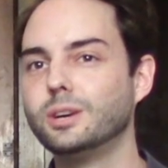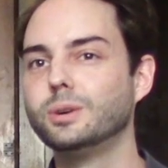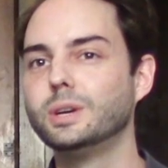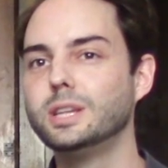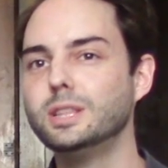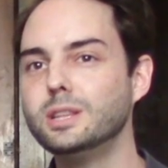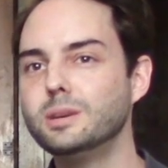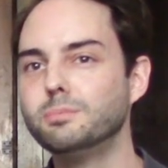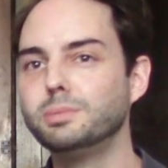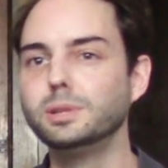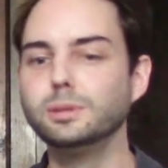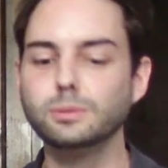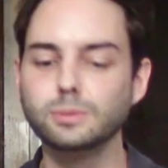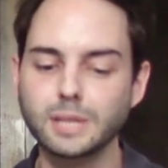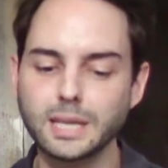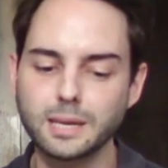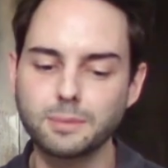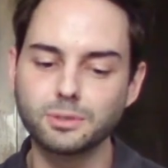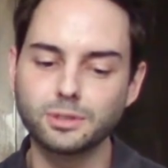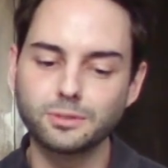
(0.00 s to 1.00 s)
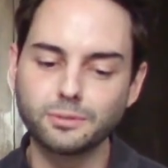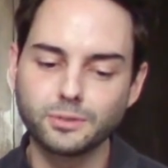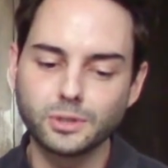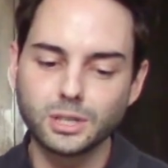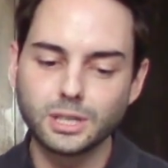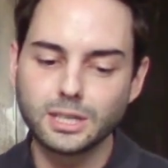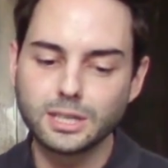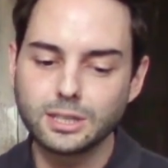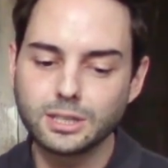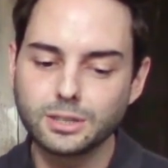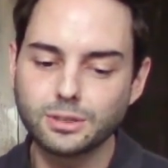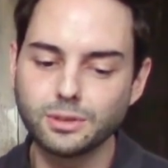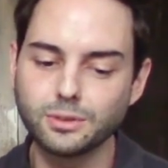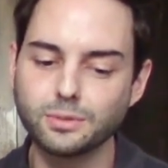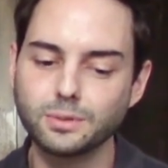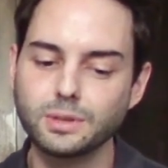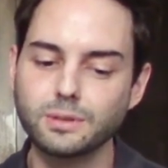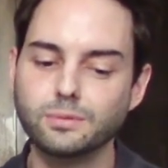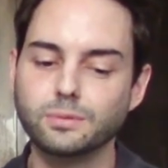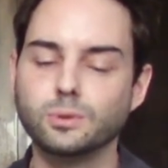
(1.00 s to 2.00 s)
in the Blue Label for a Hulk
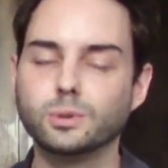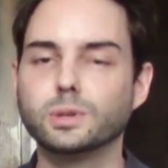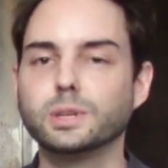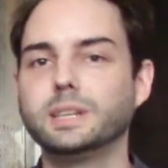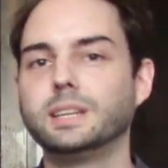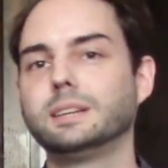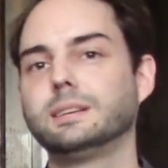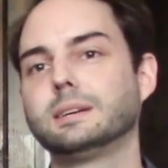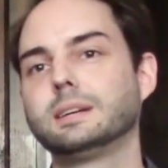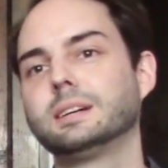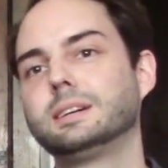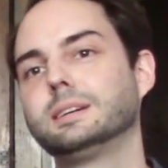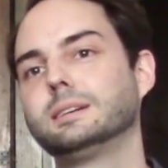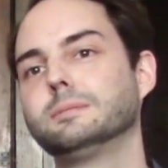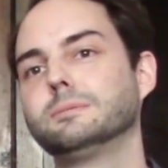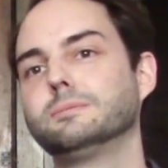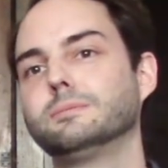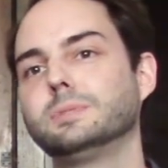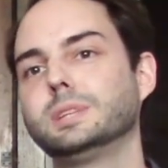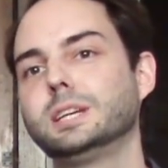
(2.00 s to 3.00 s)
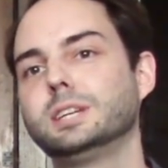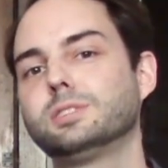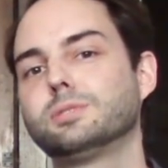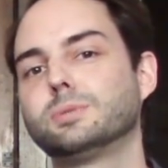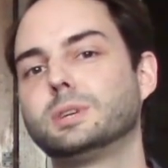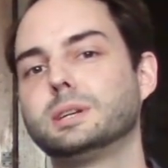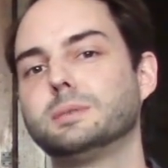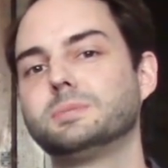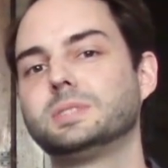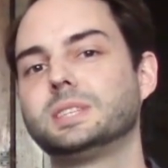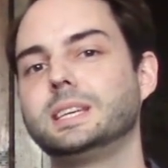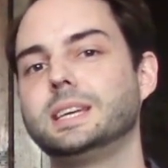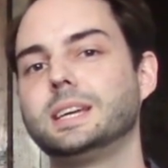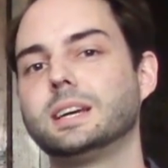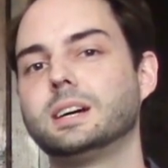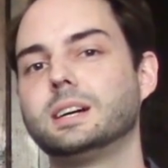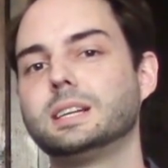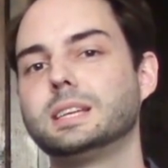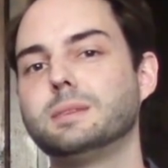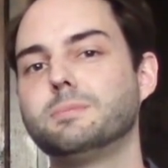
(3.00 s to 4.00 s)
340. Latest one I'm
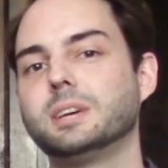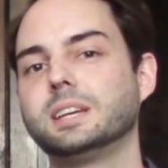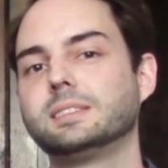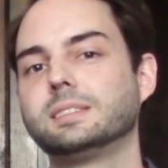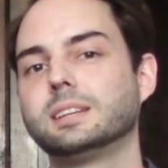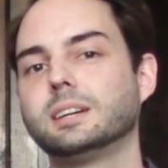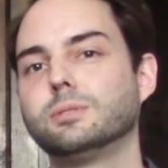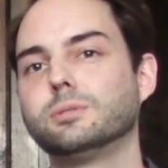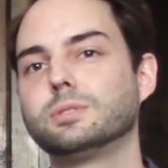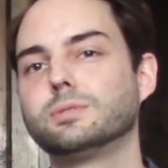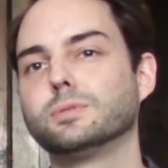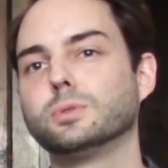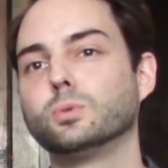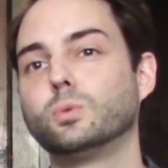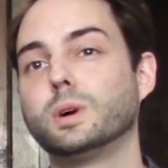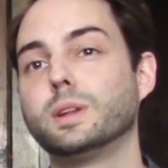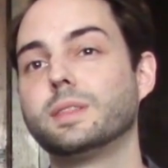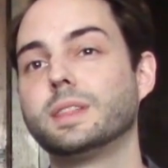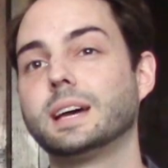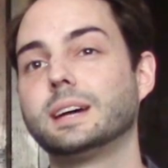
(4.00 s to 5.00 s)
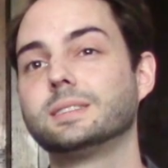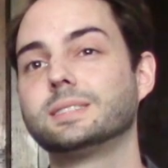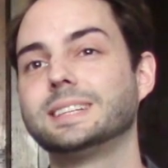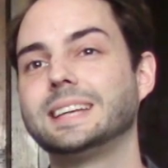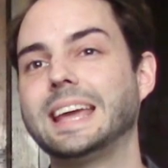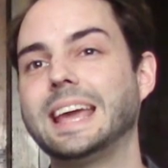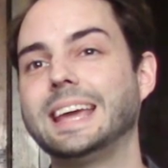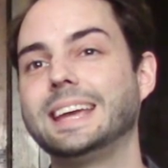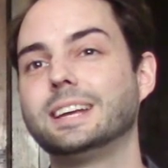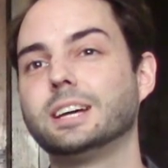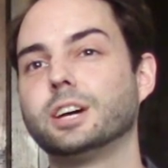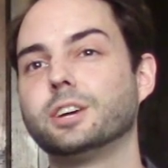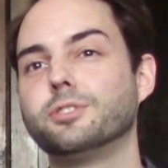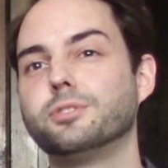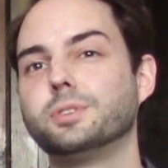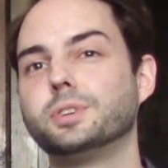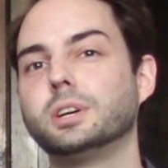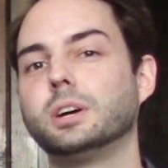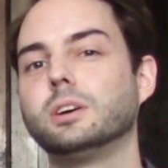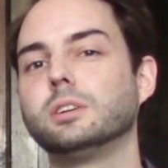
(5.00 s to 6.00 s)
seeing on eBay sell was for
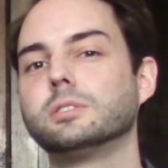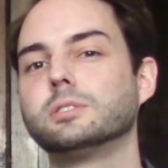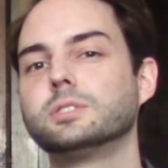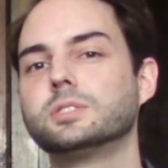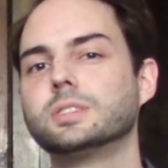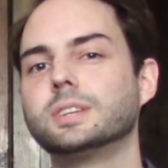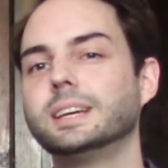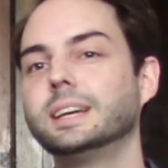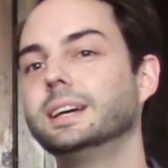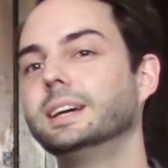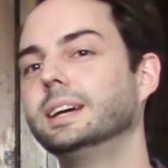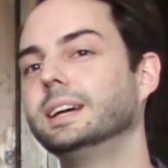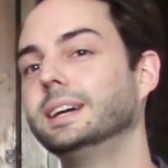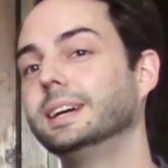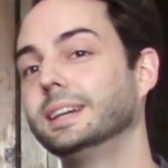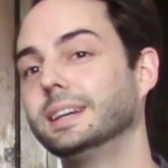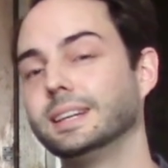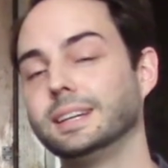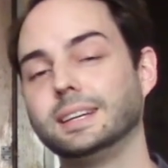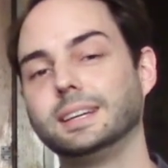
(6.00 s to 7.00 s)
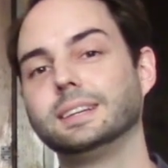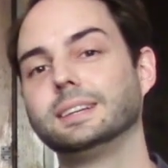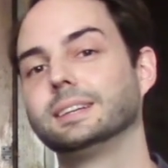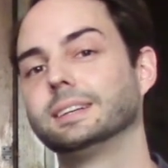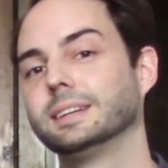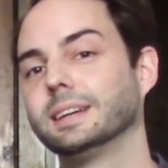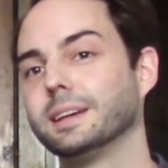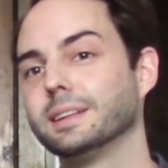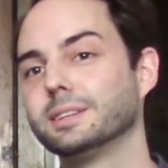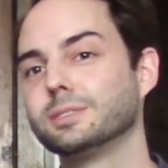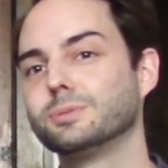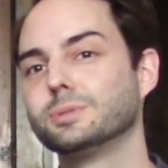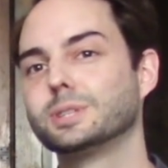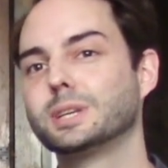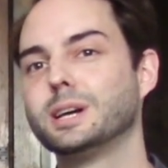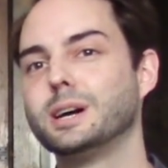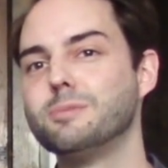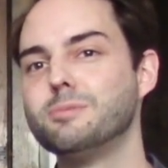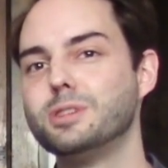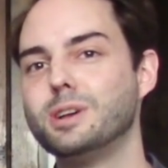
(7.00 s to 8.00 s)
$1,800. Yeah, this one's
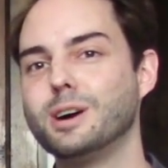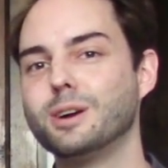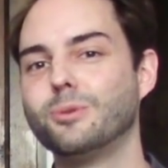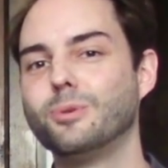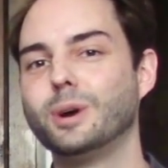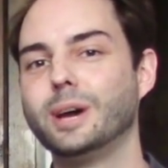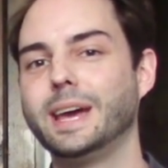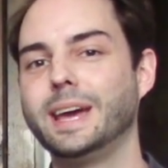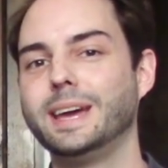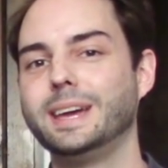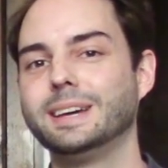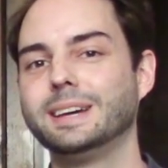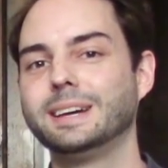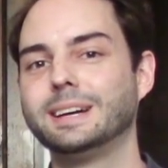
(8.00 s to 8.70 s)
come a long way.